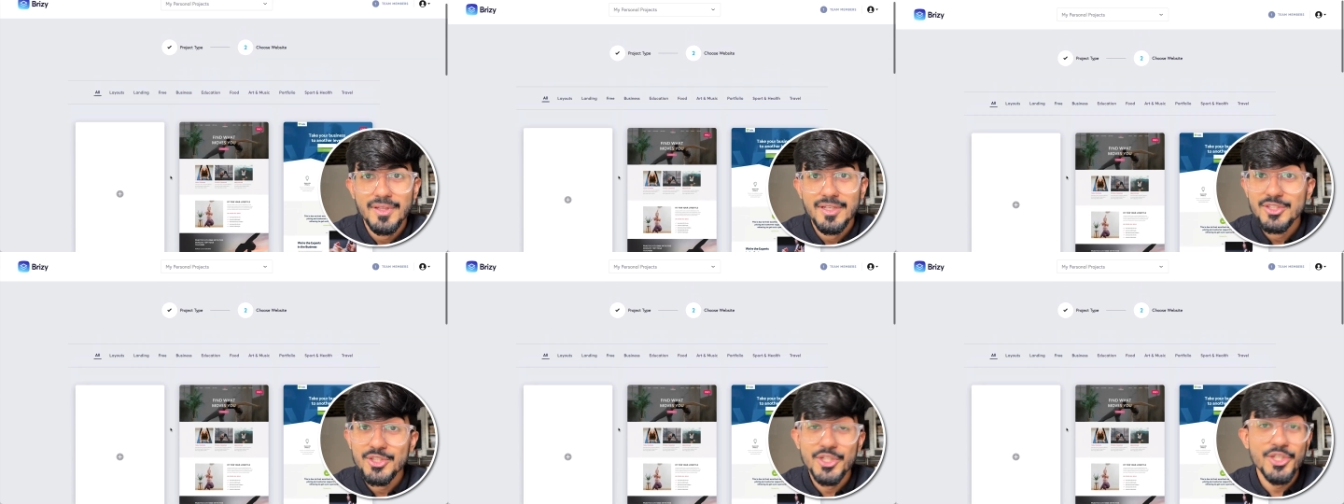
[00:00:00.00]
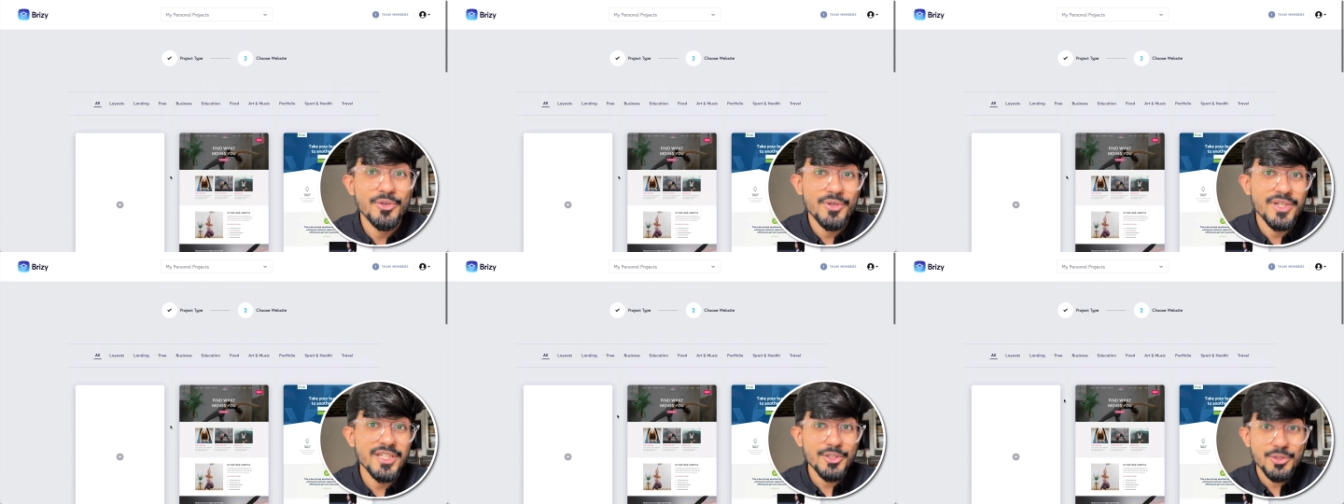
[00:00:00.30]
So
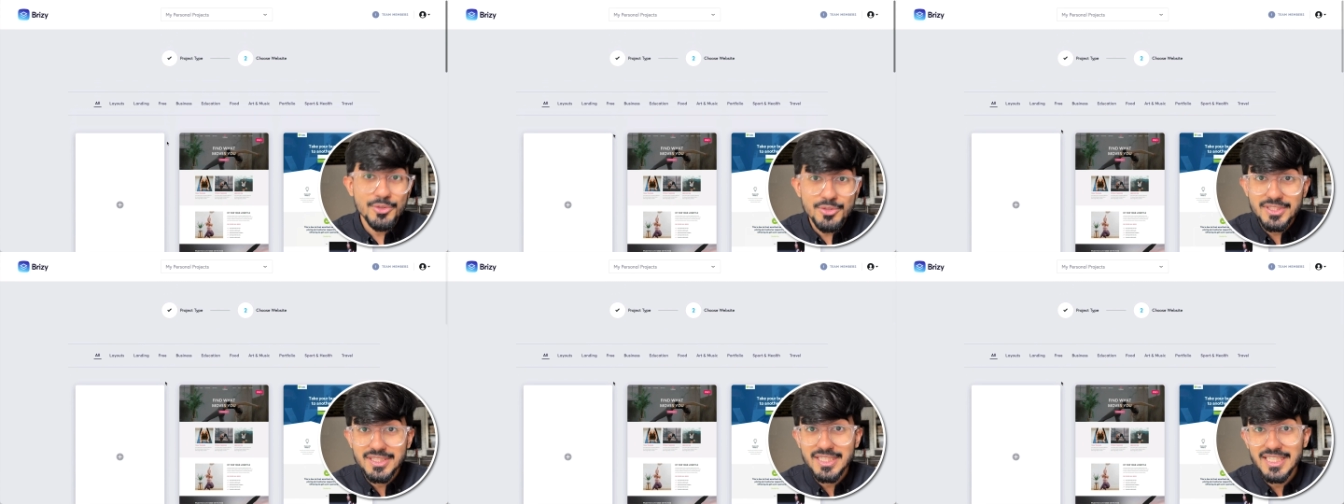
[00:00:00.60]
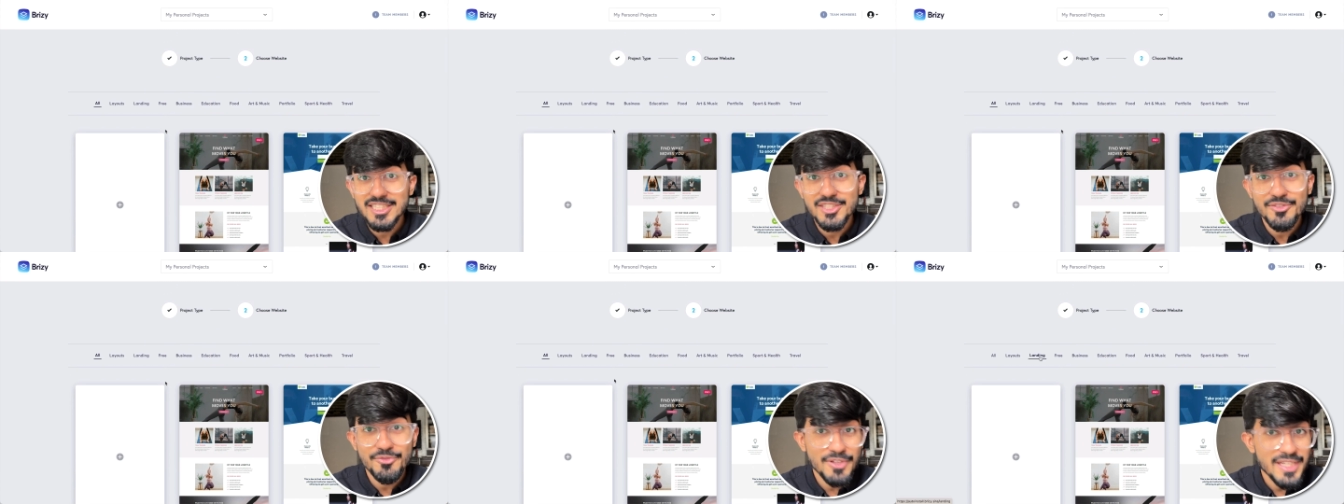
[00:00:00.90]
you can use
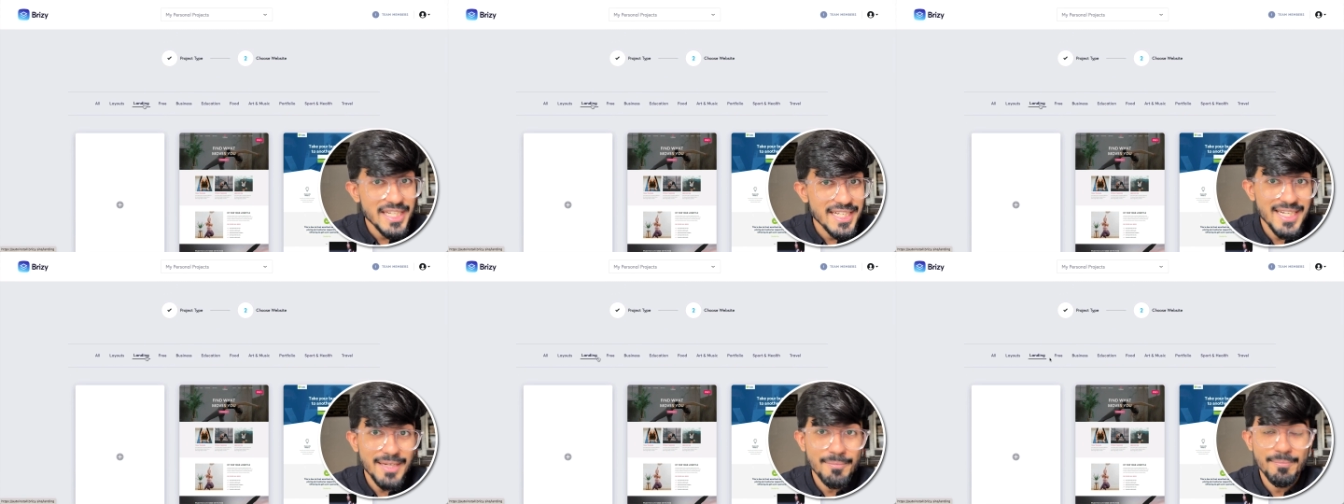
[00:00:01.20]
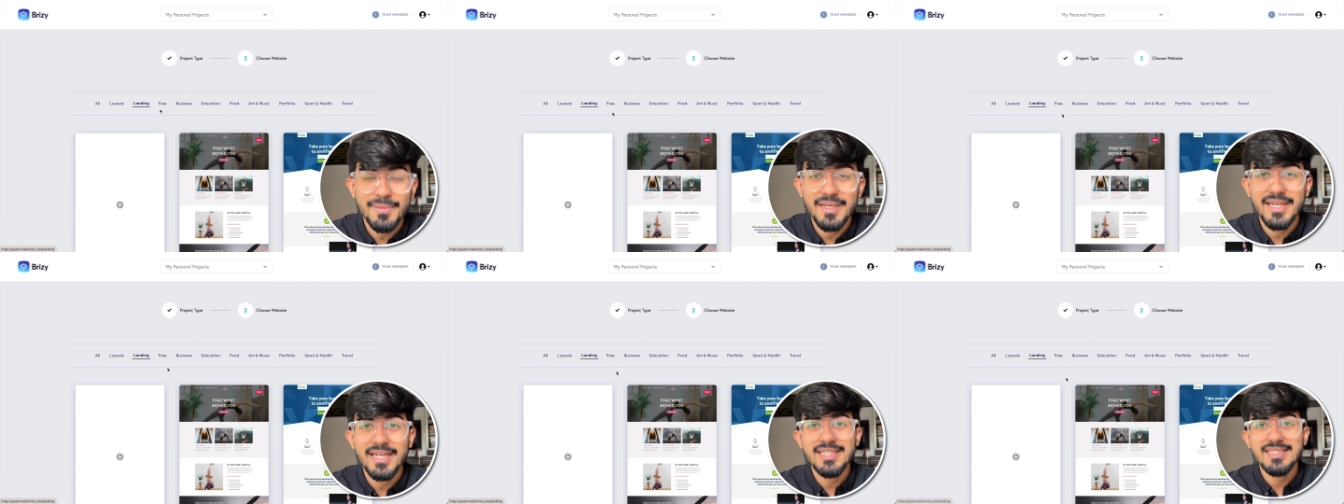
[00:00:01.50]
these free
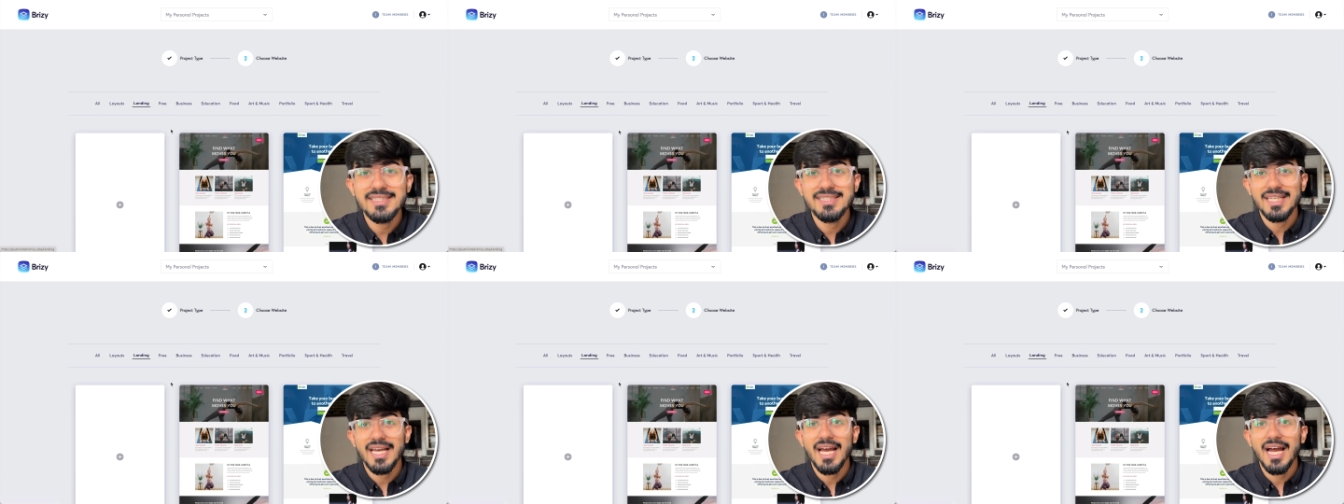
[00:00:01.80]
templates